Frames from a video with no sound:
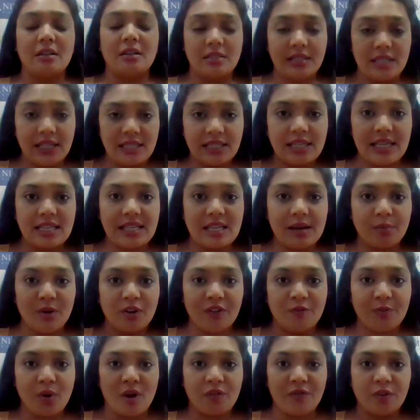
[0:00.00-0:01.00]
Did see some of
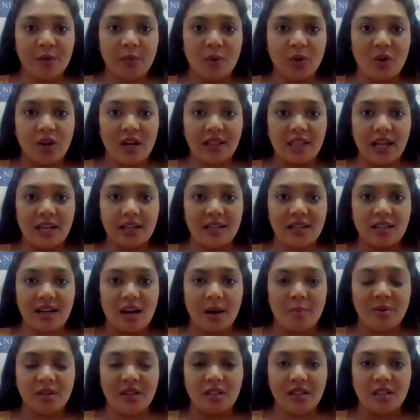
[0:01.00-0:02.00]
the profit booking that did
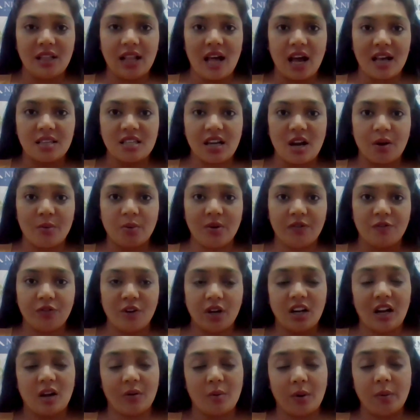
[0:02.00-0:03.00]
come in the last hour of
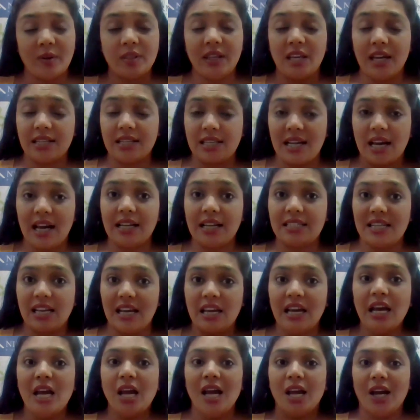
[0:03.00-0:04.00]
trade. However, the entire
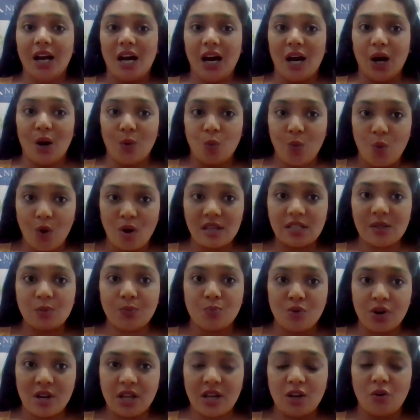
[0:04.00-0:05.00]
day was
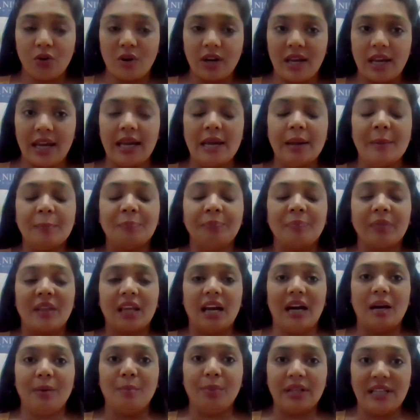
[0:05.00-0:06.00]
pretty okay.
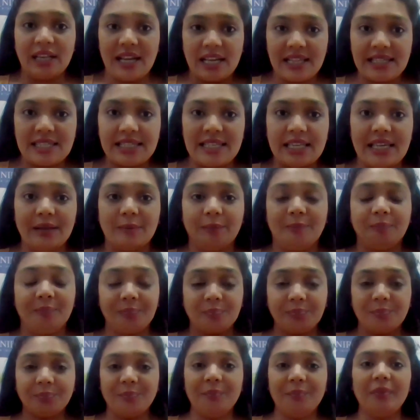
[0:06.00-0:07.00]
But let's see
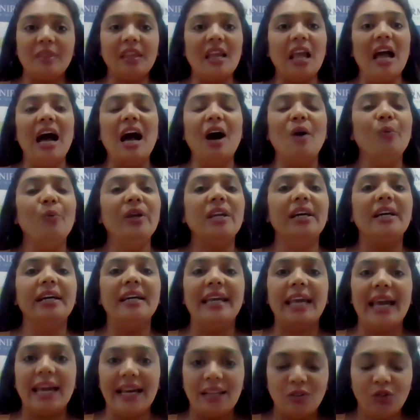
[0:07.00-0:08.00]
how we
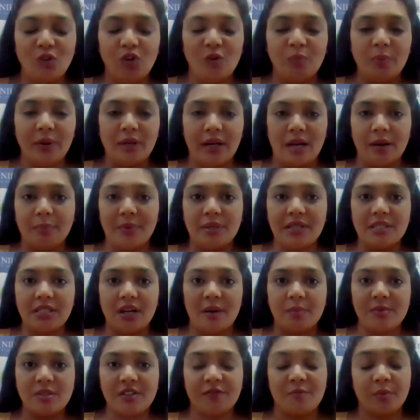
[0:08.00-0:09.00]
again open up in
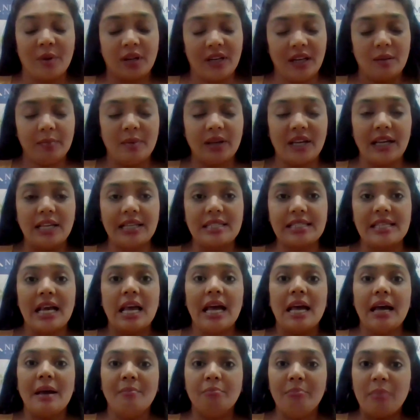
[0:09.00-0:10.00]
terms of Monday, because
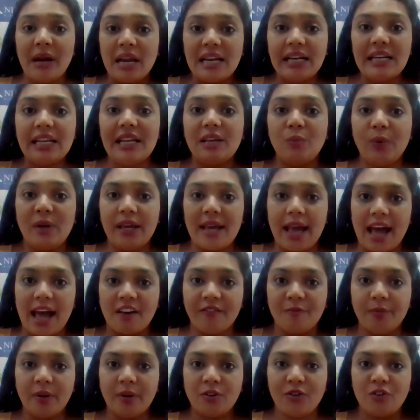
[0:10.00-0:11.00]
mainly we
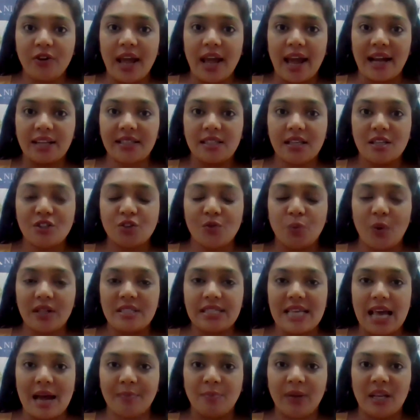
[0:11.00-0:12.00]
have been reacting to
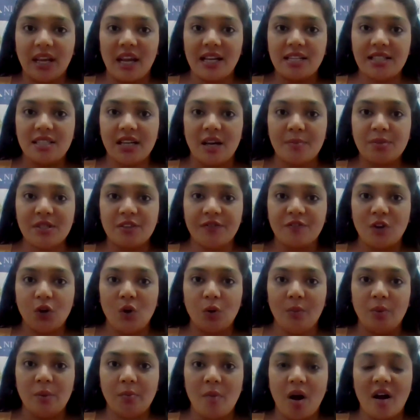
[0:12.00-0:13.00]
what's happening in terms of
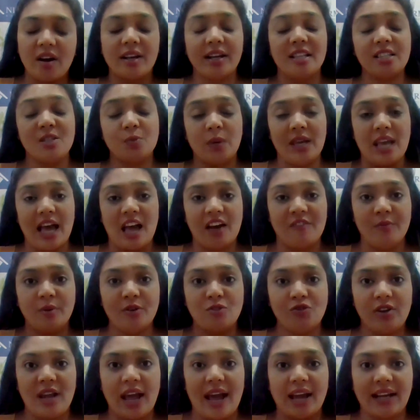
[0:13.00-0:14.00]
global markets. We have been
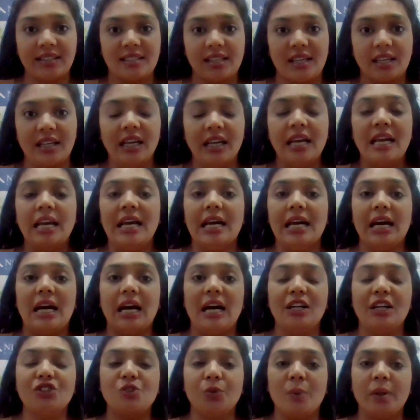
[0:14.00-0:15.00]
reacting
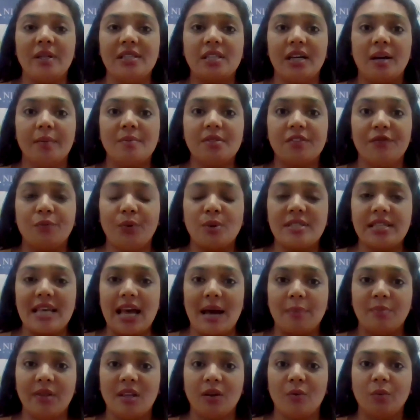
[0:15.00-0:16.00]
to in terms of what's
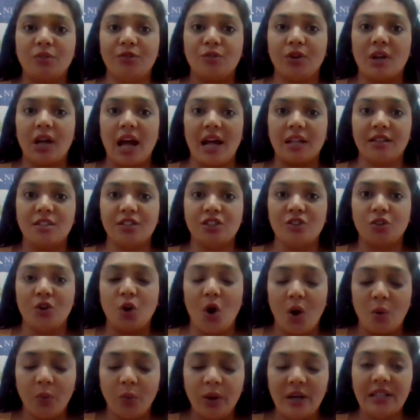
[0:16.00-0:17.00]
happening with regards to
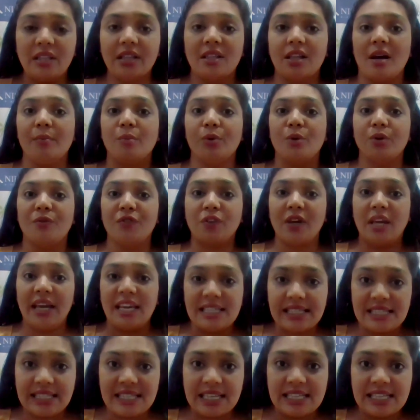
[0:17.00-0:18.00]
COVID, the number of
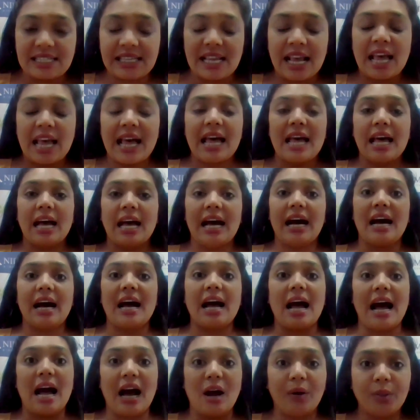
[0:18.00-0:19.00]
cases,
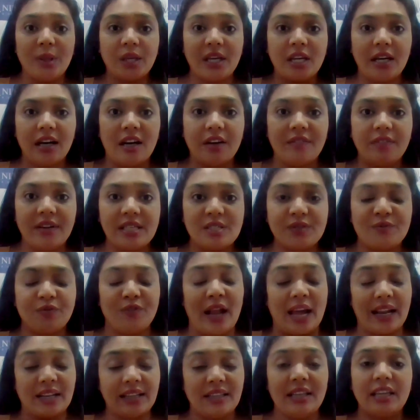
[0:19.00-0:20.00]
how the curve is
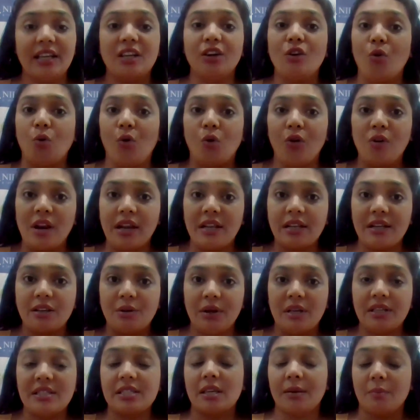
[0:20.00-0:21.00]
flattening or
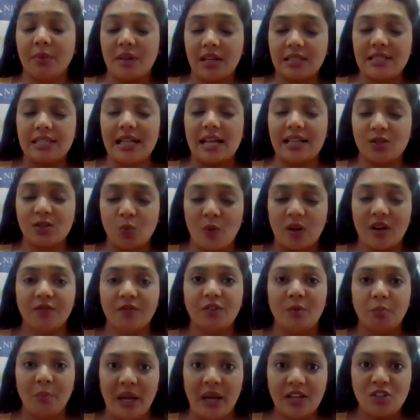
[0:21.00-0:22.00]
increasing, because that's one of
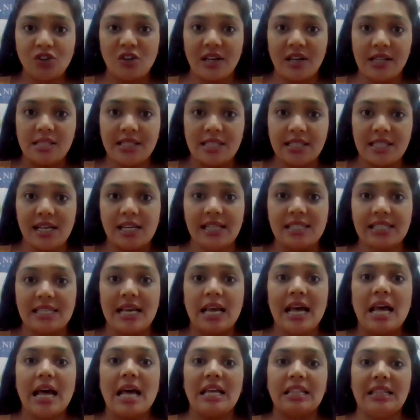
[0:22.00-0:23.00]
the major concerns
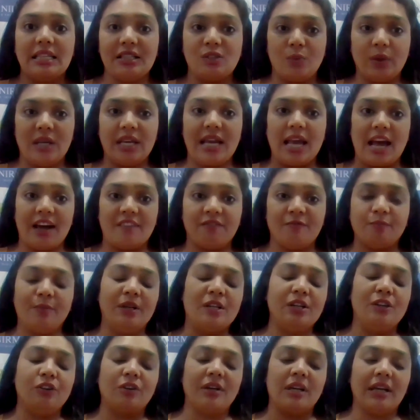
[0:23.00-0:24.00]
that we have
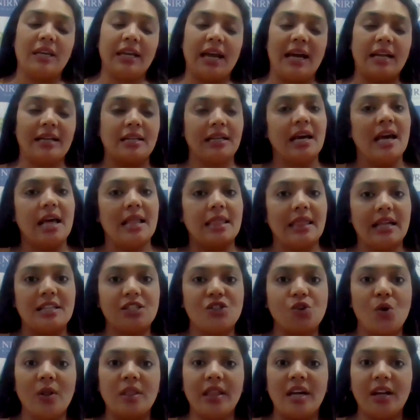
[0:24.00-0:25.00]
been looking at. That's
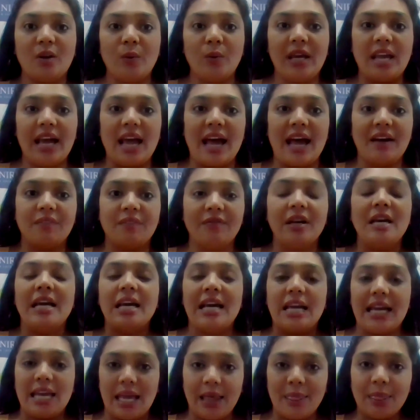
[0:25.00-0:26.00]
all that we have
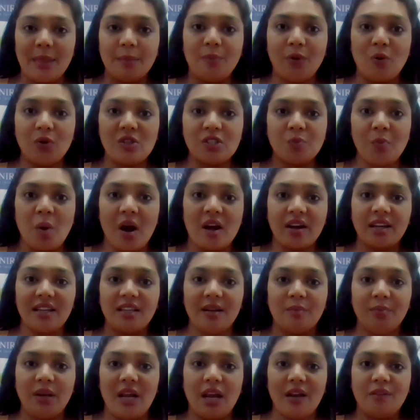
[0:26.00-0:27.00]
in the post-market
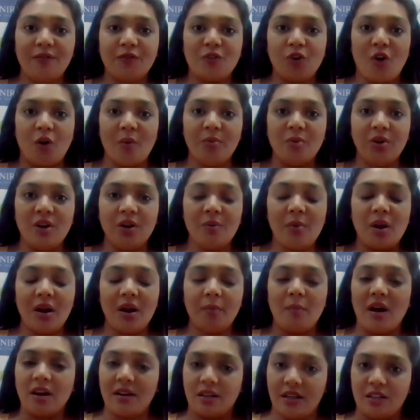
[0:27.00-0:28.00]
update from Nirmal.
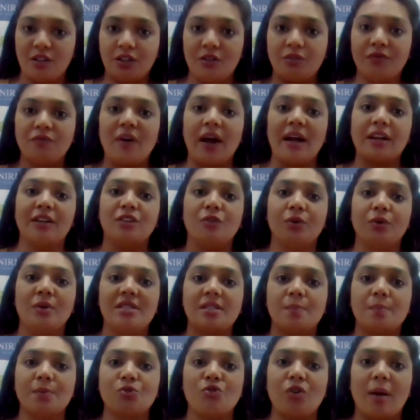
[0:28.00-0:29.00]
Bangi. You could
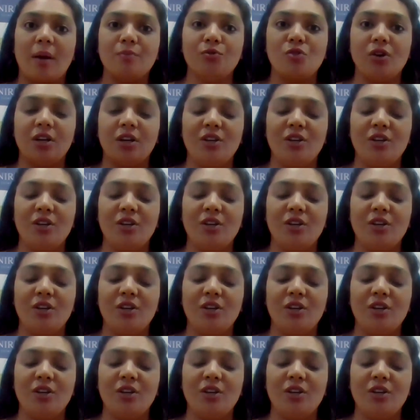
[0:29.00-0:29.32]
subscribe to our